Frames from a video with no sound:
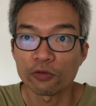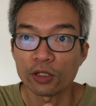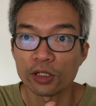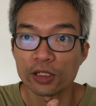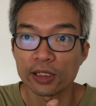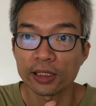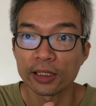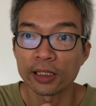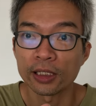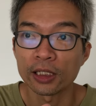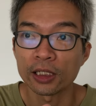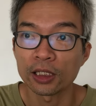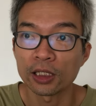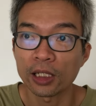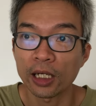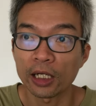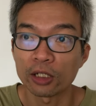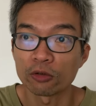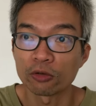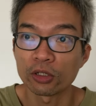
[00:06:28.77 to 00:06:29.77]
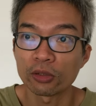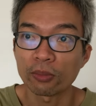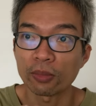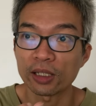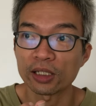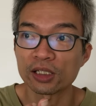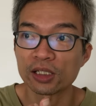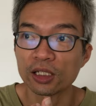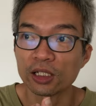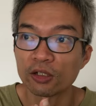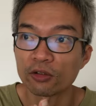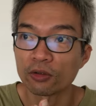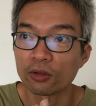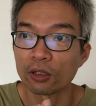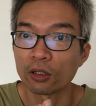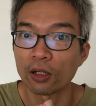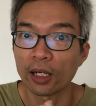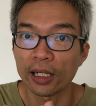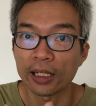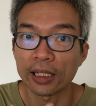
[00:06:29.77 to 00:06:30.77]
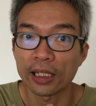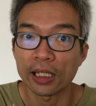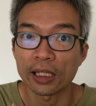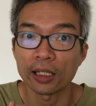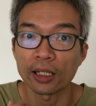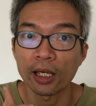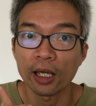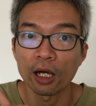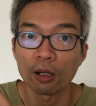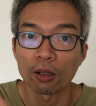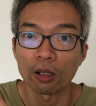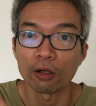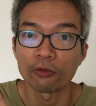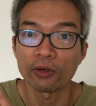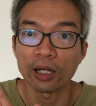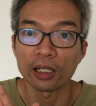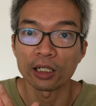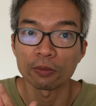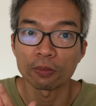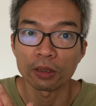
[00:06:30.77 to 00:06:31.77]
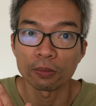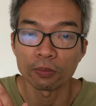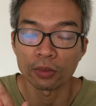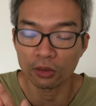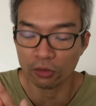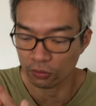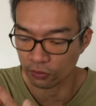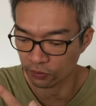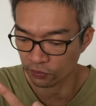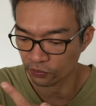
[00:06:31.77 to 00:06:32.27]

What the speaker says: is either I do it myself or I get the help of other people.